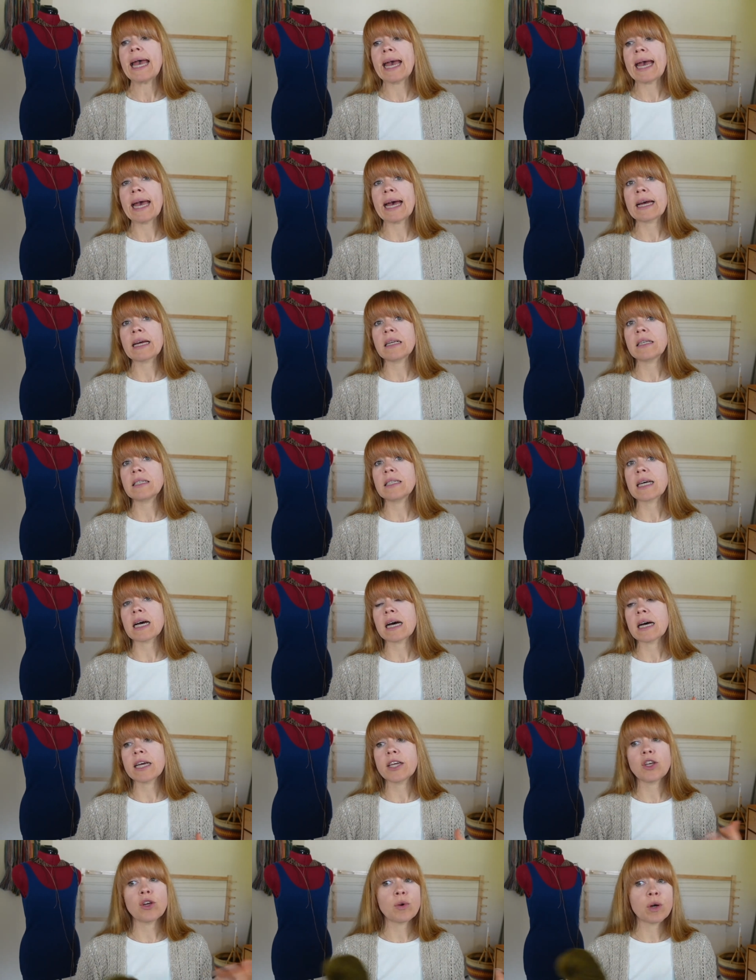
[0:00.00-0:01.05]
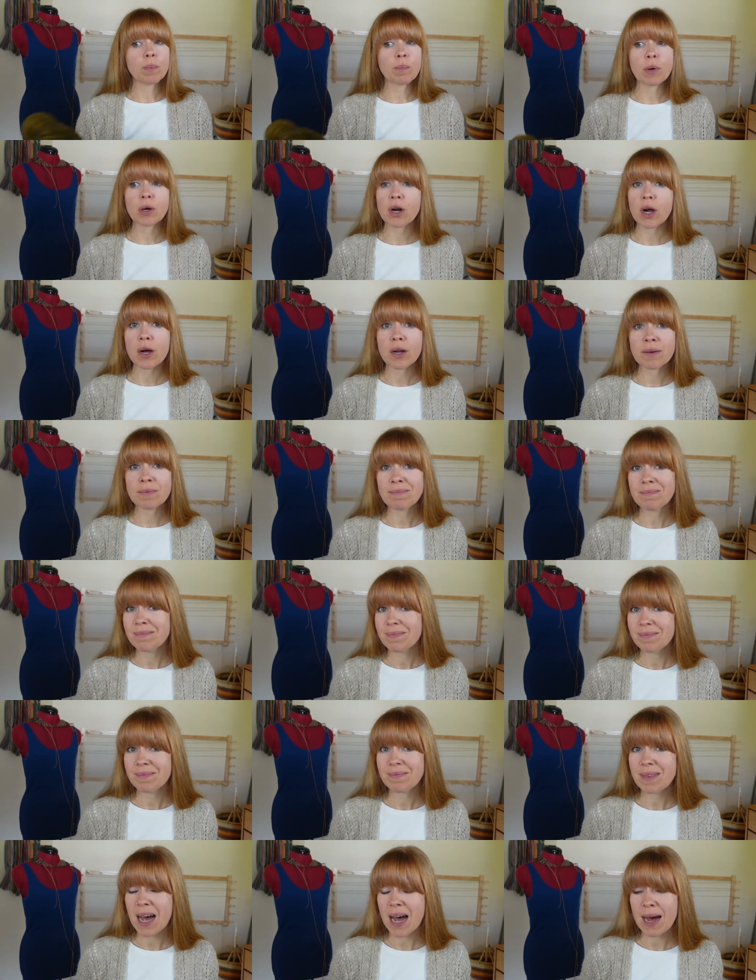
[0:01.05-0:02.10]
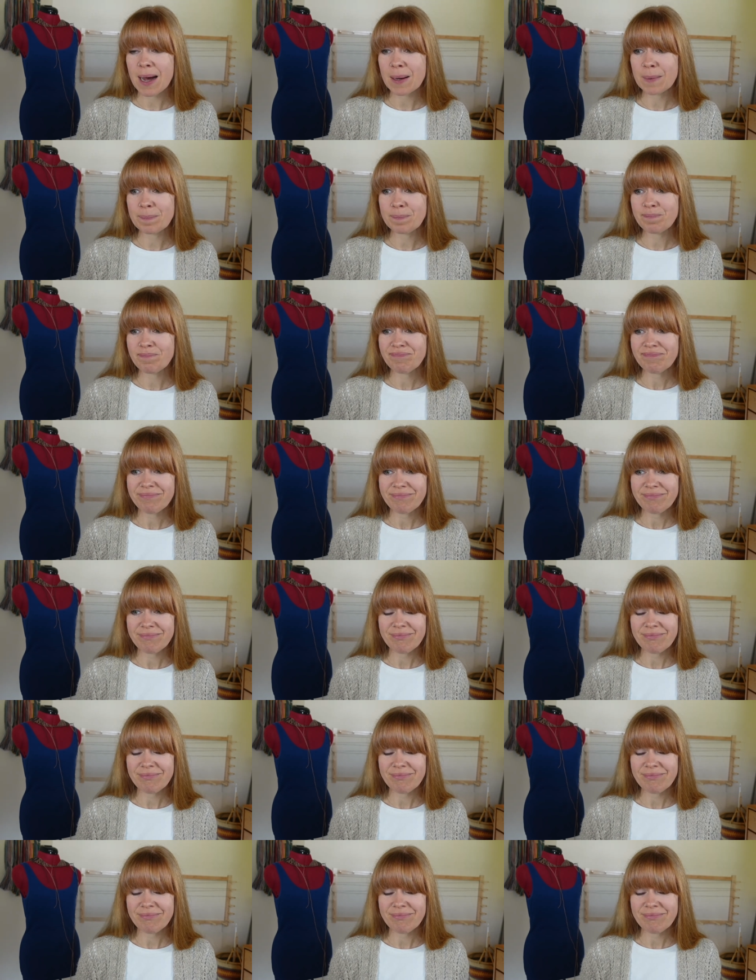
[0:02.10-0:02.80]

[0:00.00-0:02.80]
and uh, you could put on um,